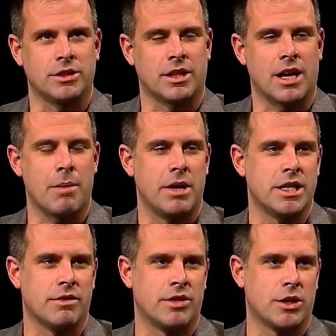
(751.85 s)
just the
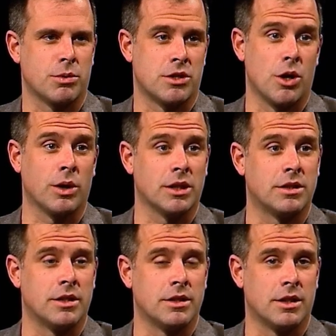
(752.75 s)
combination of Centrowitz knowing that
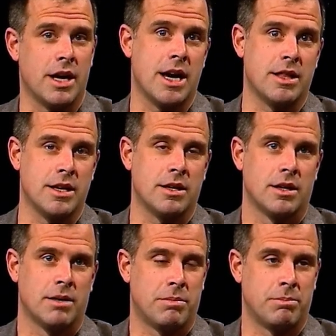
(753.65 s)
the, the A, the,
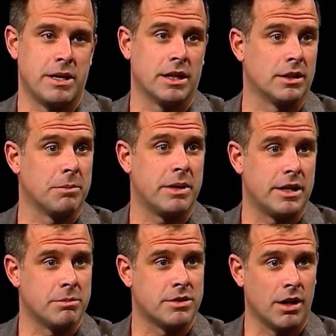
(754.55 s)
being an Olympian
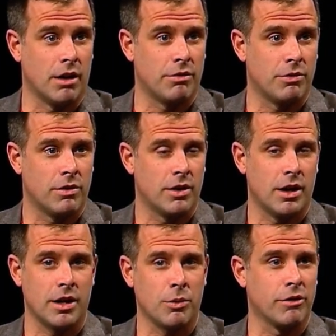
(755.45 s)
himself,
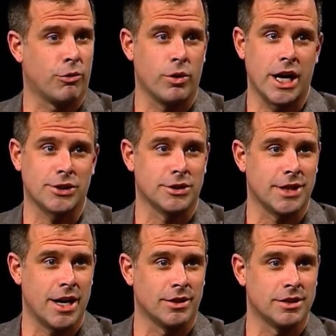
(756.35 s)
uh, he mm. won mm-hmm. four national
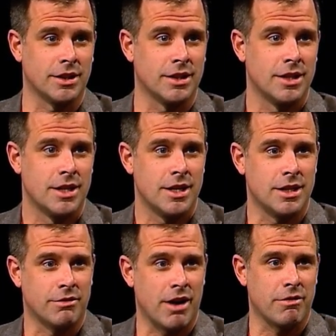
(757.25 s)
titles in the in
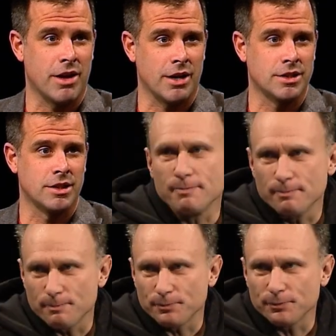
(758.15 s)
the 5,000.
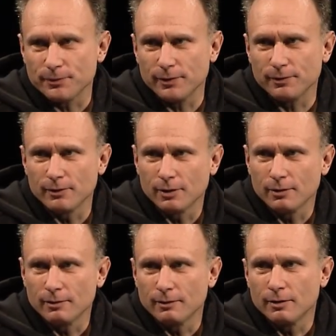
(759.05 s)
1992 comes
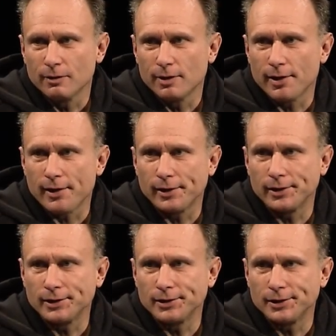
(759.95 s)
around, you're running the Olympic
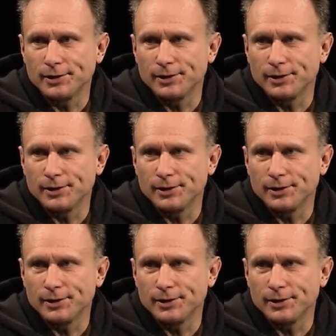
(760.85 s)
trials. You,